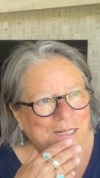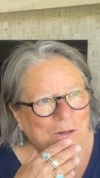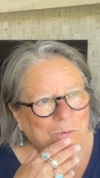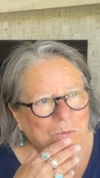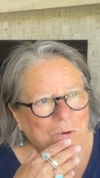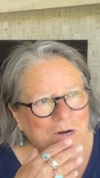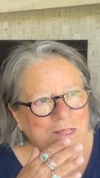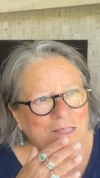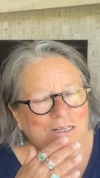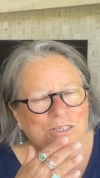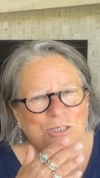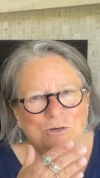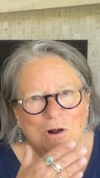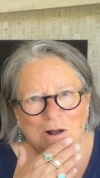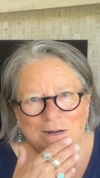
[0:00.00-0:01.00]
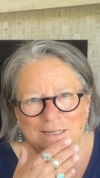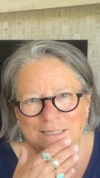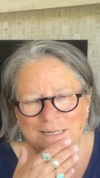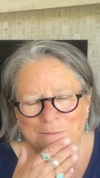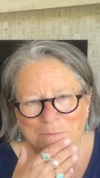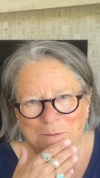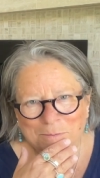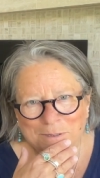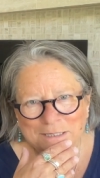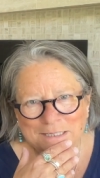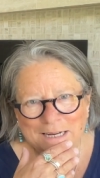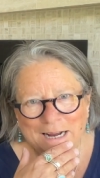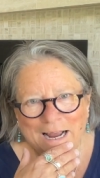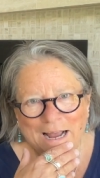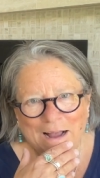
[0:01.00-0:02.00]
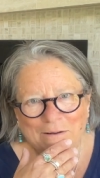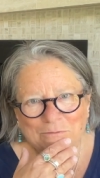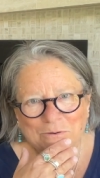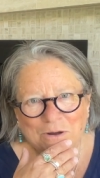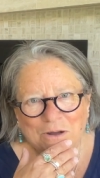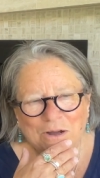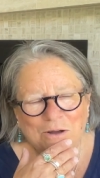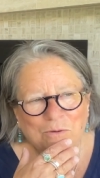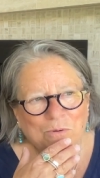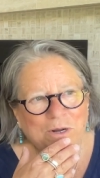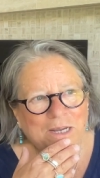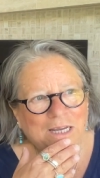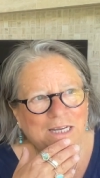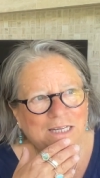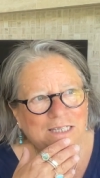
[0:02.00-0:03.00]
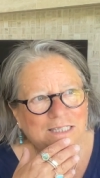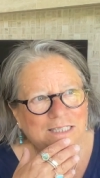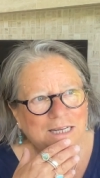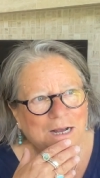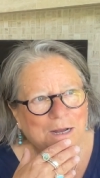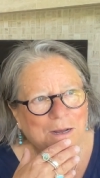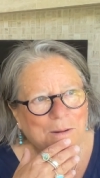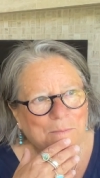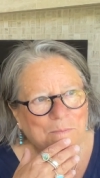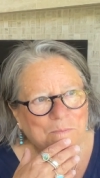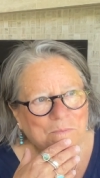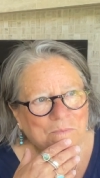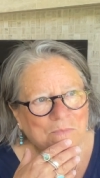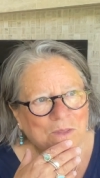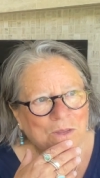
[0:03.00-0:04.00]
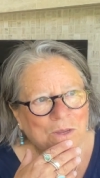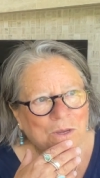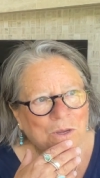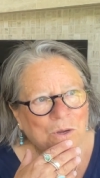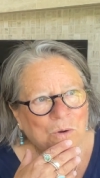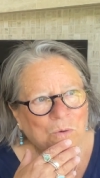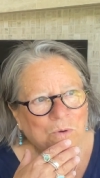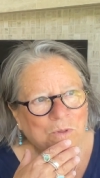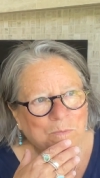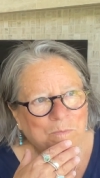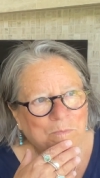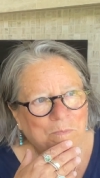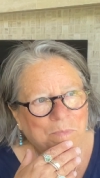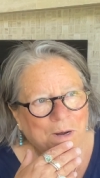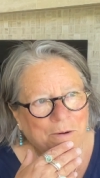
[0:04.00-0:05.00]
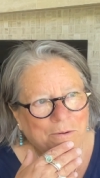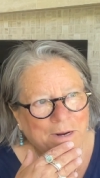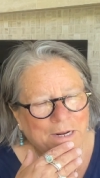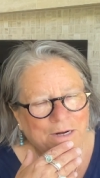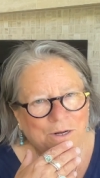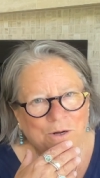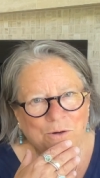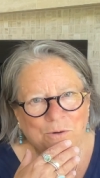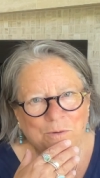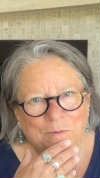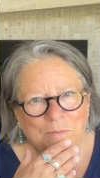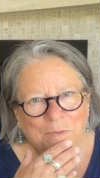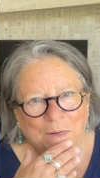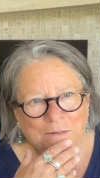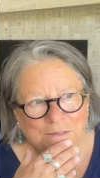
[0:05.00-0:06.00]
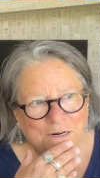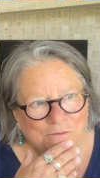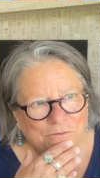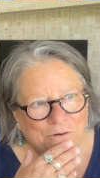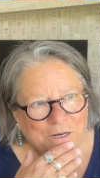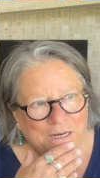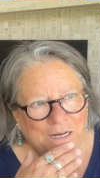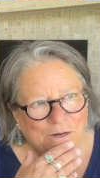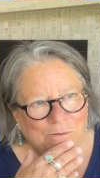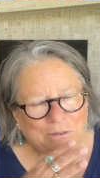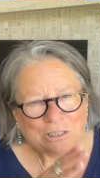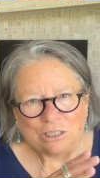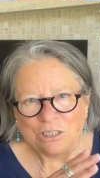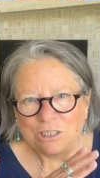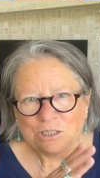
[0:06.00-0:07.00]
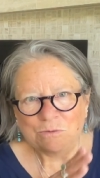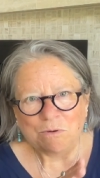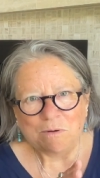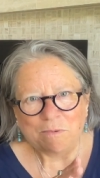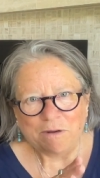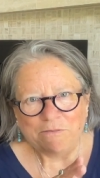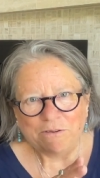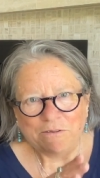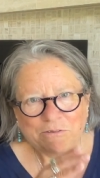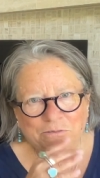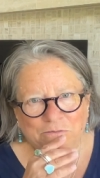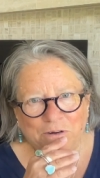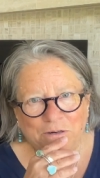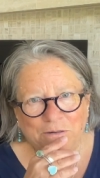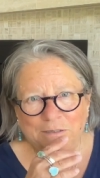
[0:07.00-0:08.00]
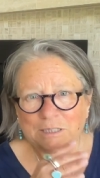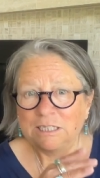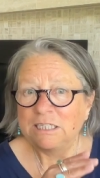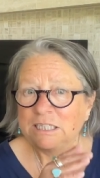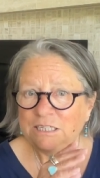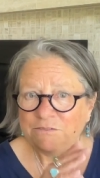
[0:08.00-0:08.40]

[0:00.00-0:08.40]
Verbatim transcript: One of the strongest scent memories I have is um, with Byredo Val d'Afrique, which is just one of my favorite fragrances.